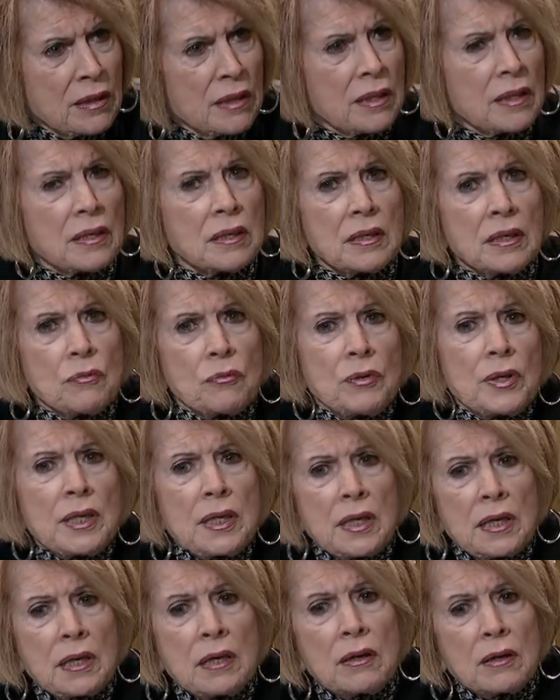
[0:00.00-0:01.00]
that
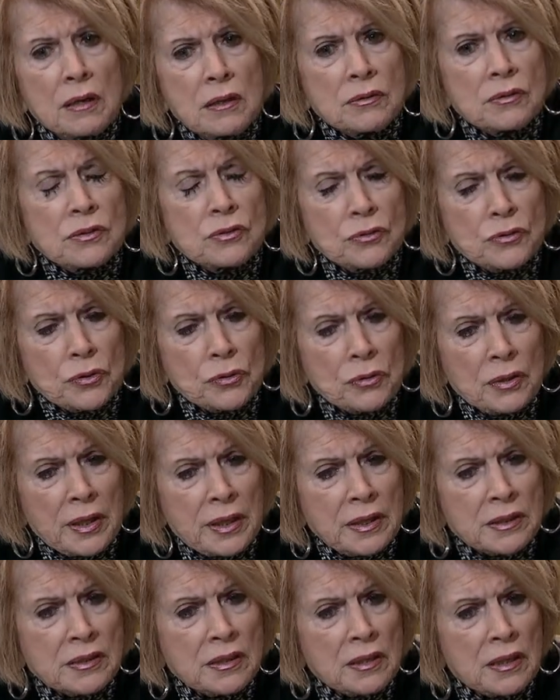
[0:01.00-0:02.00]
really is truly
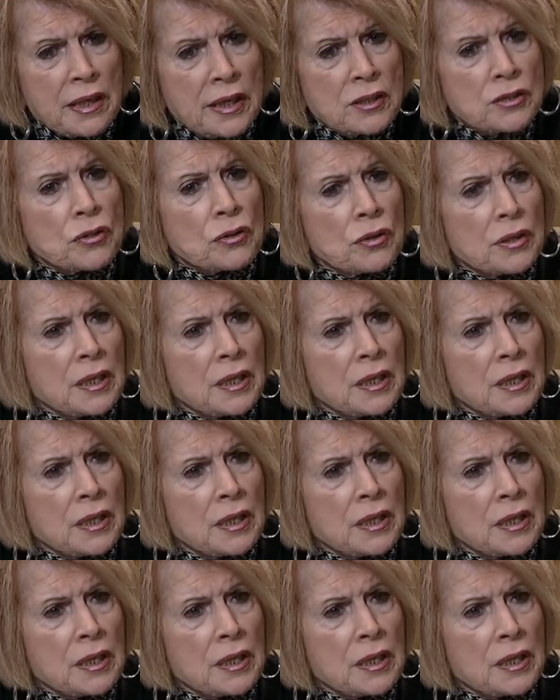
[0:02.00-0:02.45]
intellectual